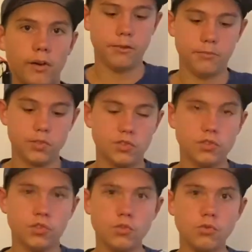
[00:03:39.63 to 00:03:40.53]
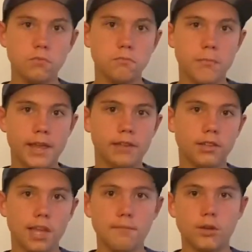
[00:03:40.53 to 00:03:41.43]
There's two main
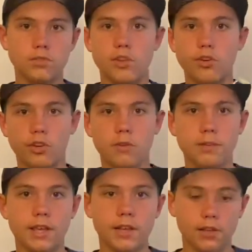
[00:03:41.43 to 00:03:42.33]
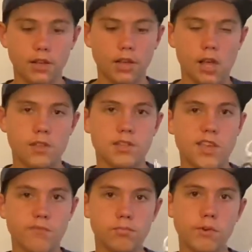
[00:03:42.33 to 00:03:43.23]
LiPos that you're going to be getting, the
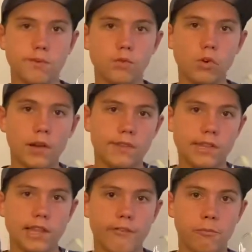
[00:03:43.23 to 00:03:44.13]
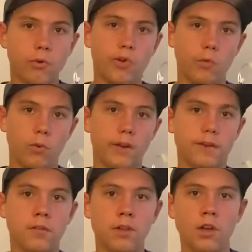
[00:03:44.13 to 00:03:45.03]
7.4 and the
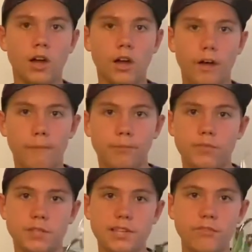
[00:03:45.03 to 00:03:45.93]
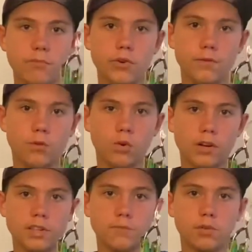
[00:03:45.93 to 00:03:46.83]
11.1. The
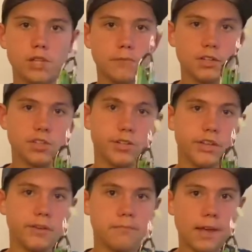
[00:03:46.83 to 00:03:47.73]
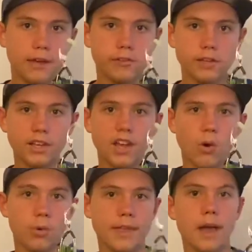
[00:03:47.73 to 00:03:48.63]
7.4 is pretty much a NiMh battery
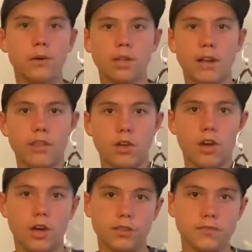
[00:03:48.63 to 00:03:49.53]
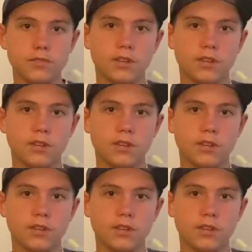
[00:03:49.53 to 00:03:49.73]
without a lot of the cons.